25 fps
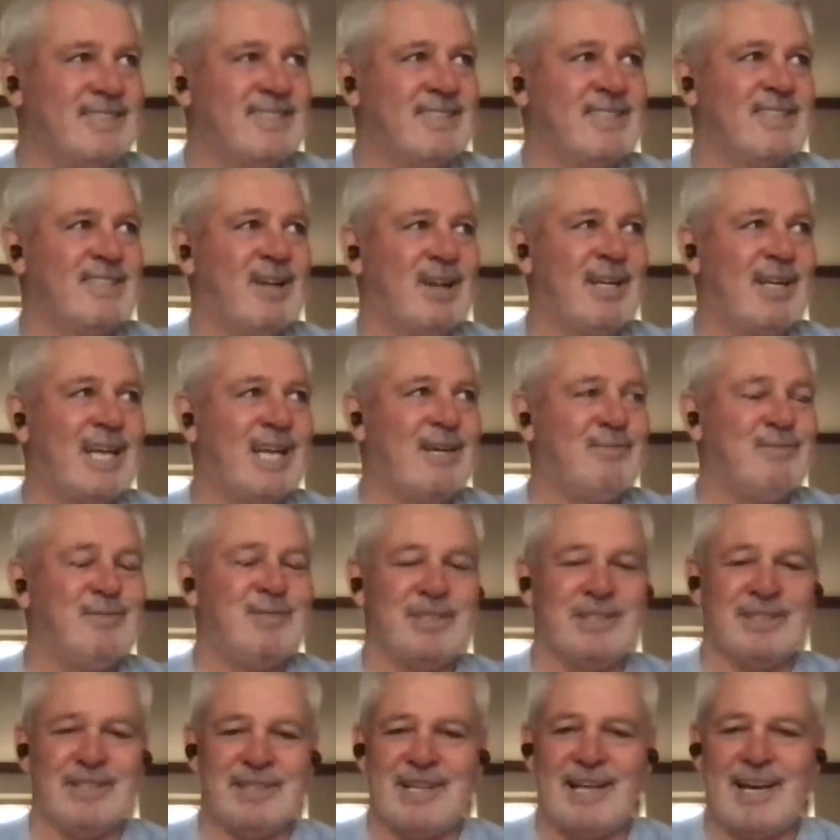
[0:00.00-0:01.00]
I gave
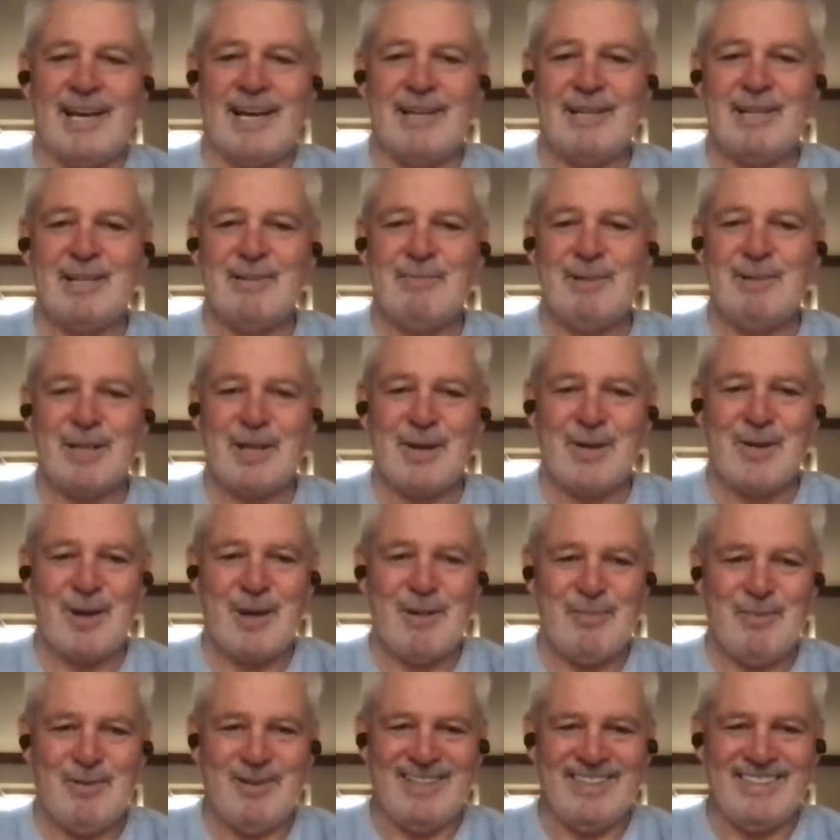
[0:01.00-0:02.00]
Dylan Hartley a bit of
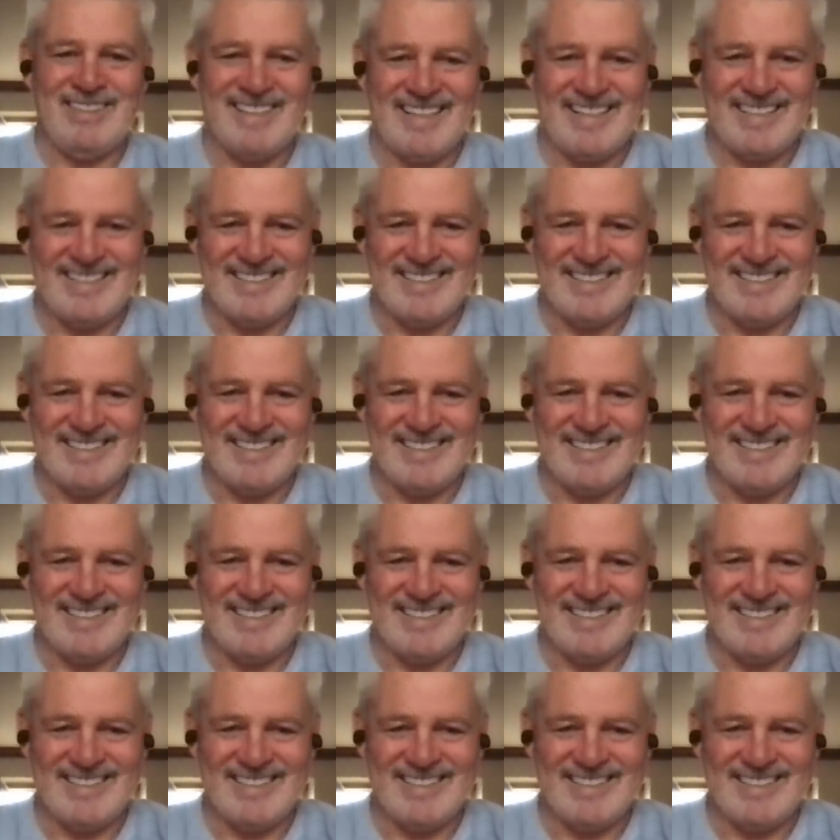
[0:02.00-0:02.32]
crap one day in